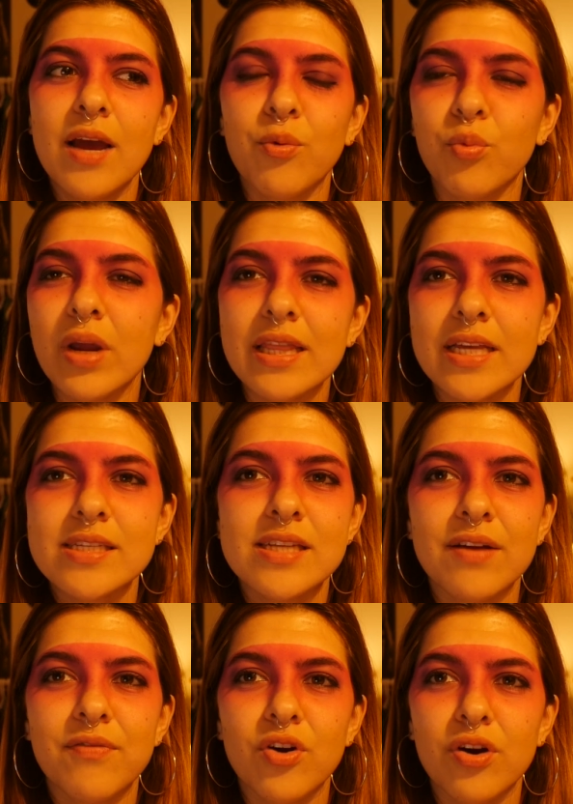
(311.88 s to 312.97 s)

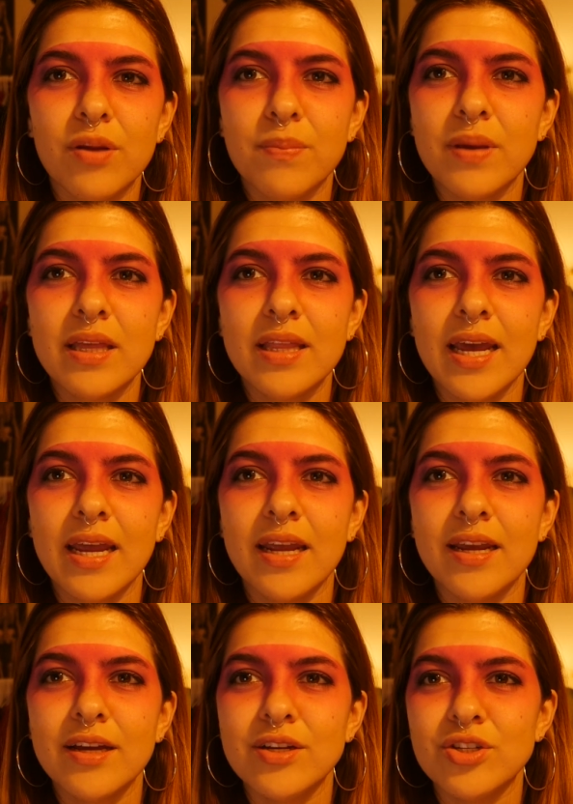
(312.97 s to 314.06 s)
realistic for her to be
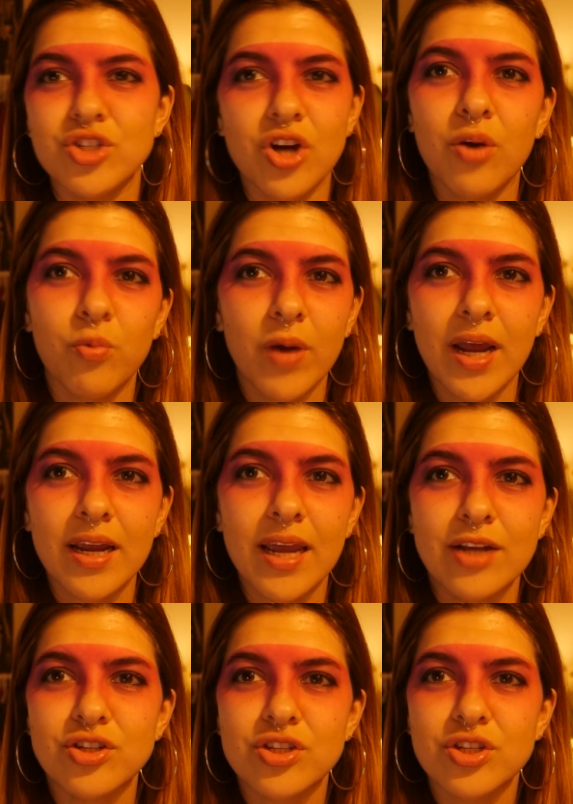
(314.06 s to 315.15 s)
like John Wick
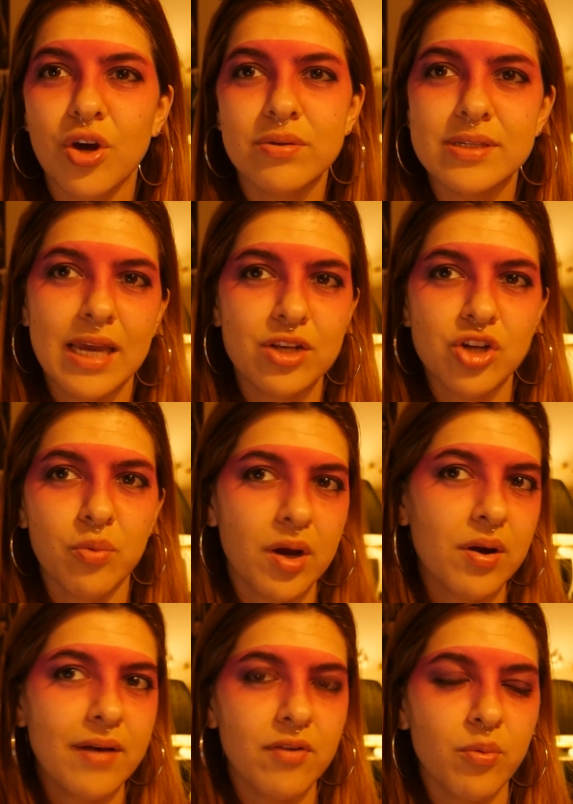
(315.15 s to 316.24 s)
and just go and say John Wick
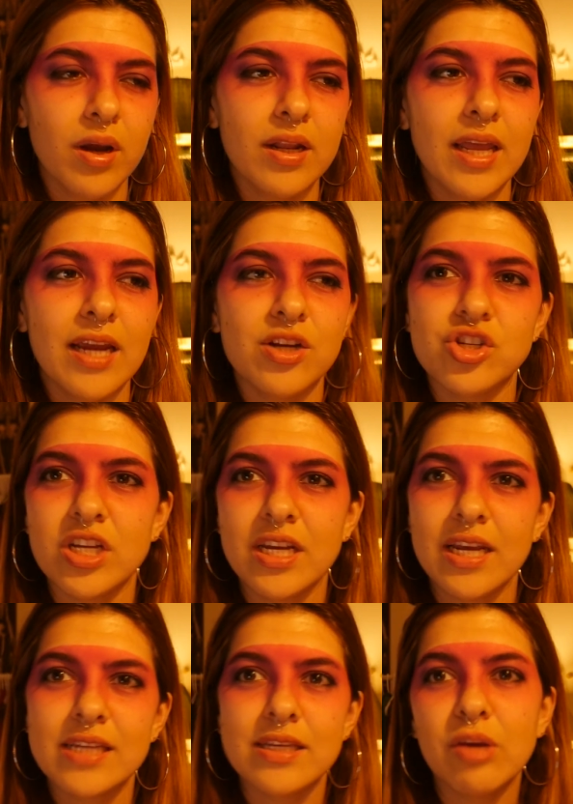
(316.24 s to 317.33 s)
on everyone. Like, she
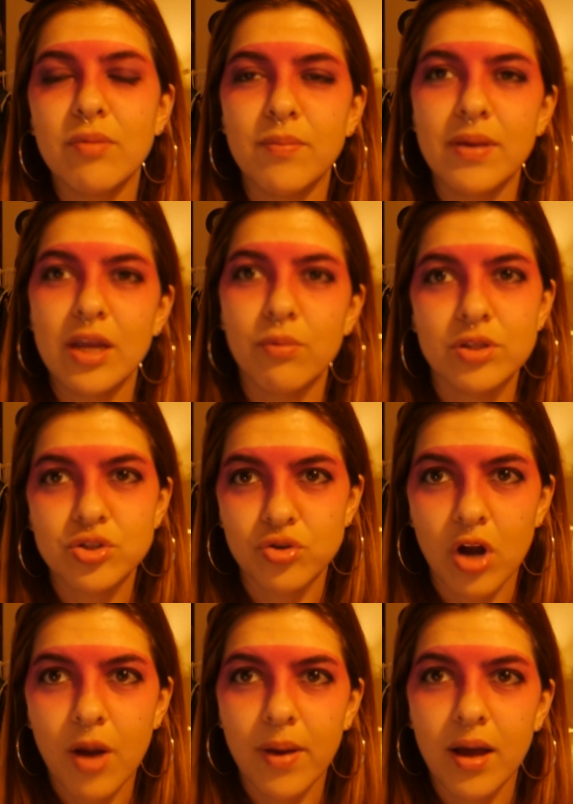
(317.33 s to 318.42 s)
is a human being with
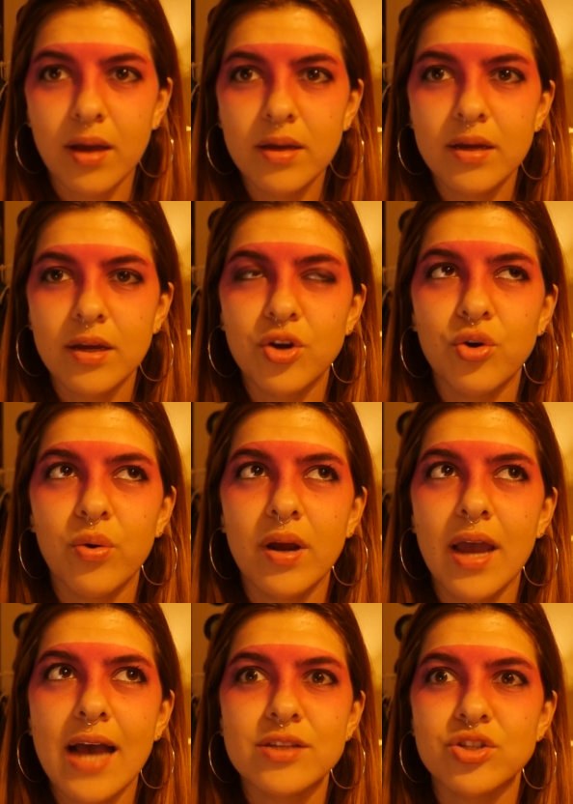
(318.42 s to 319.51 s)
trauma who
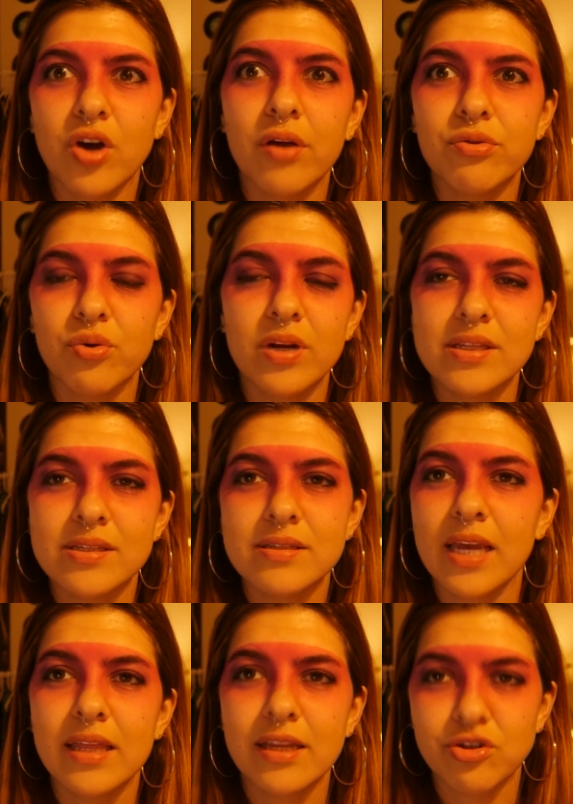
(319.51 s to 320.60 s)
has gone through an
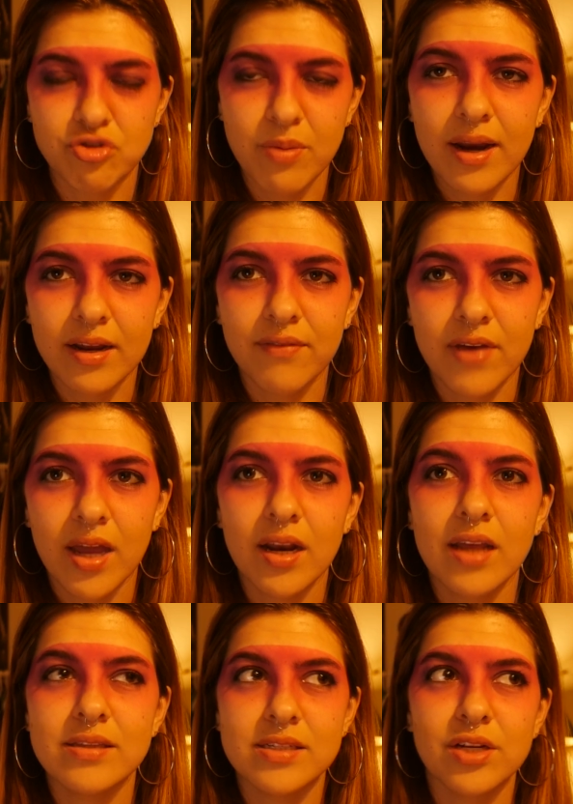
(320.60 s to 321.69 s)
insanely traumatic event
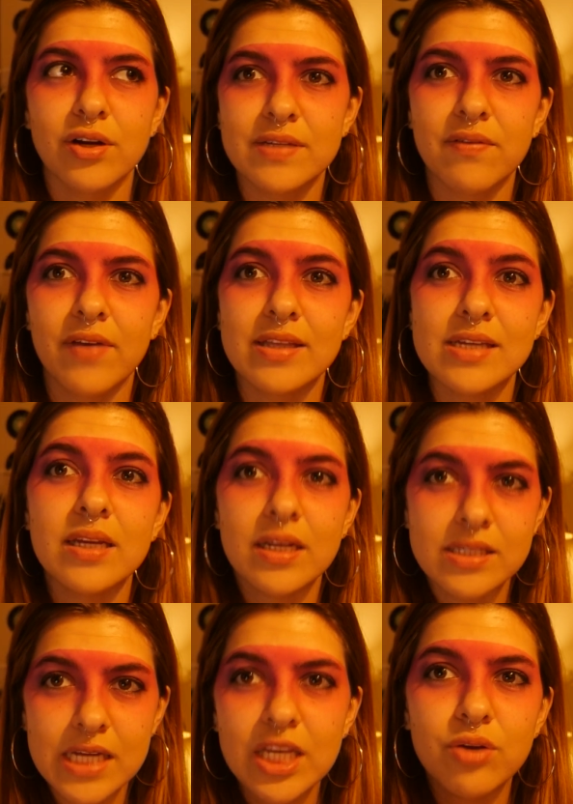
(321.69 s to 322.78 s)
and series of events and
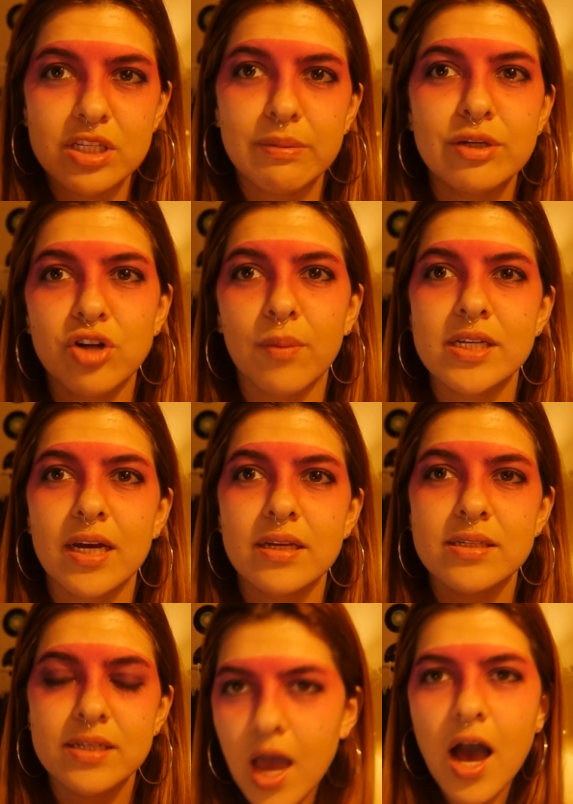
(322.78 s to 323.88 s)
continues to be
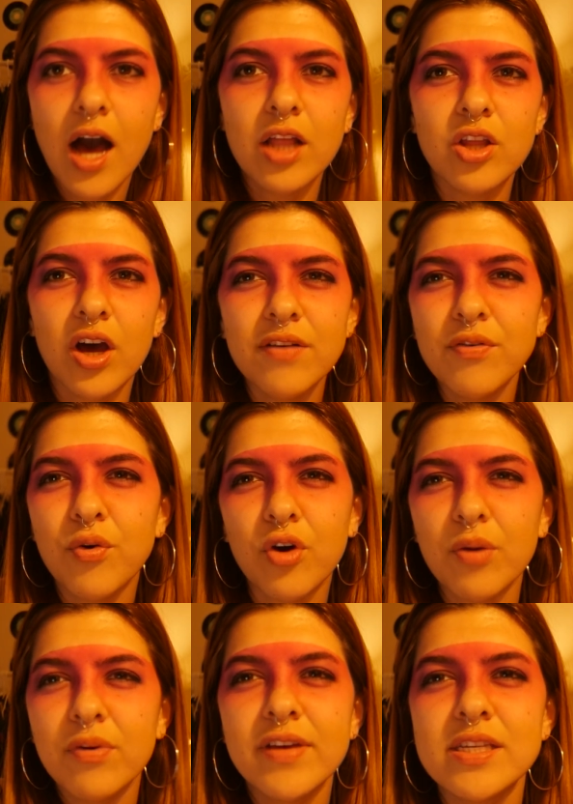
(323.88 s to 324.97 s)
traumatized. A lot of
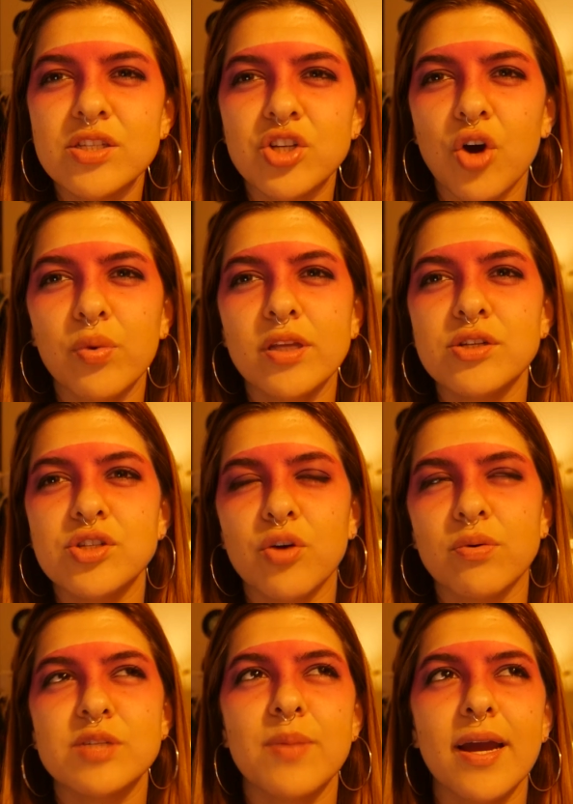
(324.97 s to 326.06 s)
horror movies don't really show
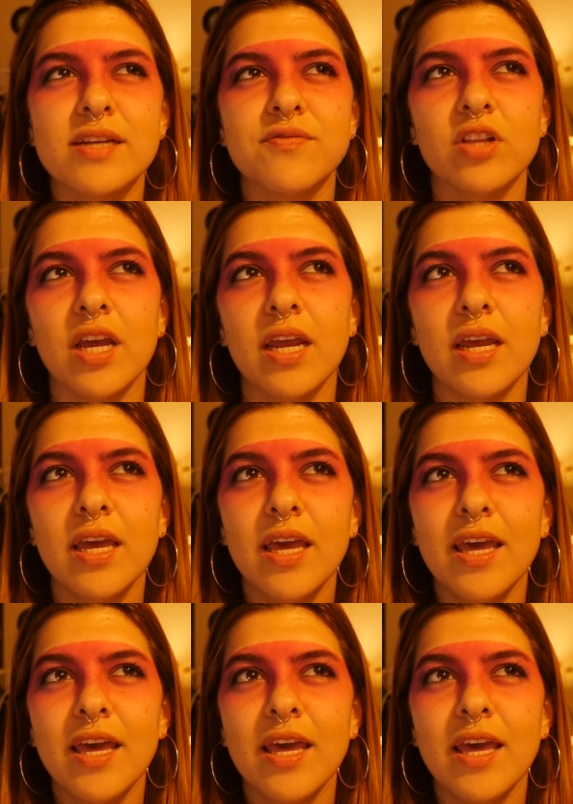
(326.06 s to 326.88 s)
respect for like